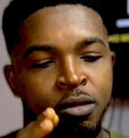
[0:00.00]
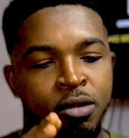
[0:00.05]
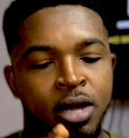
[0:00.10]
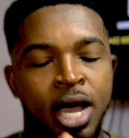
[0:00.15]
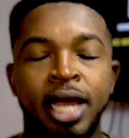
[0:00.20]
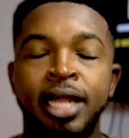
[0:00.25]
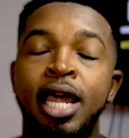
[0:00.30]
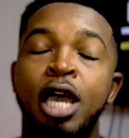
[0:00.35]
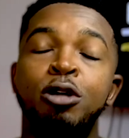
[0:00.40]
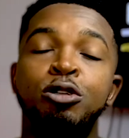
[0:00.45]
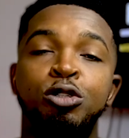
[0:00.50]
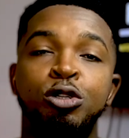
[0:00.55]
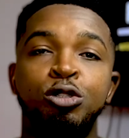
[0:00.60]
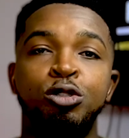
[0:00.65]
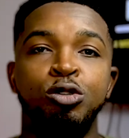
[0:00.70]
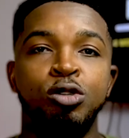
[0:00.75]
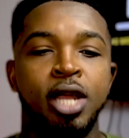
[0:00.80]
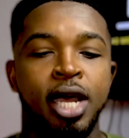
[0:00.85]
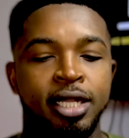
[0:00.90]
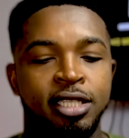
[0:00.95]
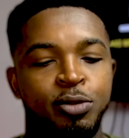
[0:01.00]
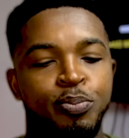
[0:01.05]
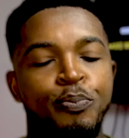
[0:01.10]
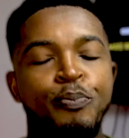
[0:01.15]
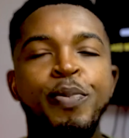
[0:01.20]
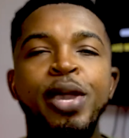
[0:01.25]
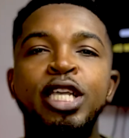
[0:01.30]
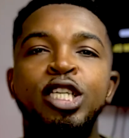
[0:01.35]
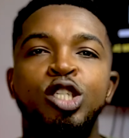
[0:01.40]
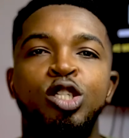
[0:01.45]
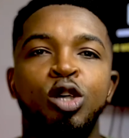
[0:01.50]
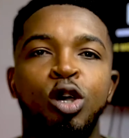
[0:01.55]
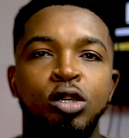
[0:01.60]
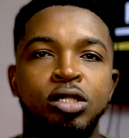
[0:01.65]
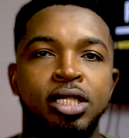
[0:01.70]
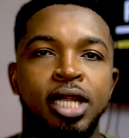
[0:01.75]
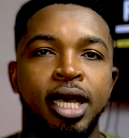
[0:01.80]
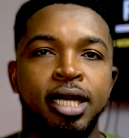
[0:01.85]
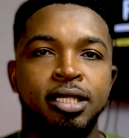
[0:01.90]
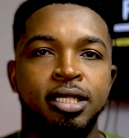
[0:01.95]
And how do you do that? Make sure
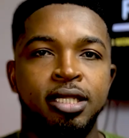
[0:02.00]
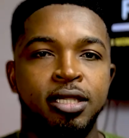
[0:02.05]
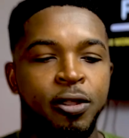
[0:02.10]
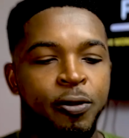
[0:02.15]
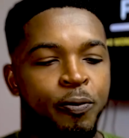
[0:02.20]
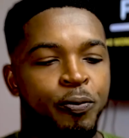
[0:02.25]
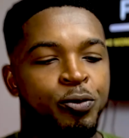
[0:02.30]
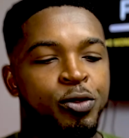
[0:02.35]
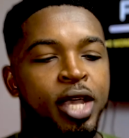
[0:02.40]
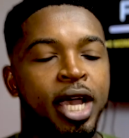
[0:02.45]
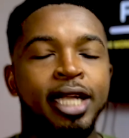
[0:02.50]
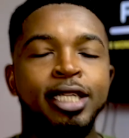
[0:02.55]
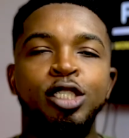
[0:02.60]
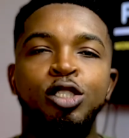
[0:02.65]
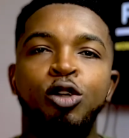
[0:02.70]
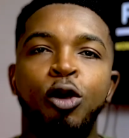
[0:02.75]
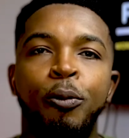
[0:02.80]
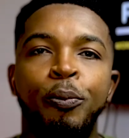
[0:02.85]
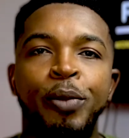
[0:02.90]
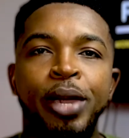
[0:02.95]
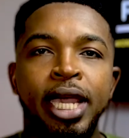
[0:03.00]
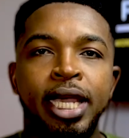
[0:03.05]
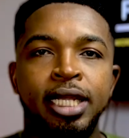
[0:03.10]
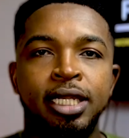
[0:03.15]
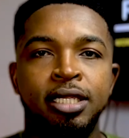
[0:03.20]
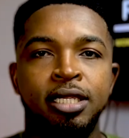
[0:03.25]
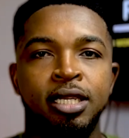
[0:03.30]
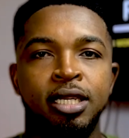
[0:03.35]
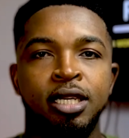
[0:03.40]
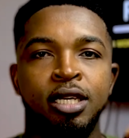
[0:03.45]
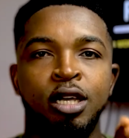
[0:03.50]
that their domain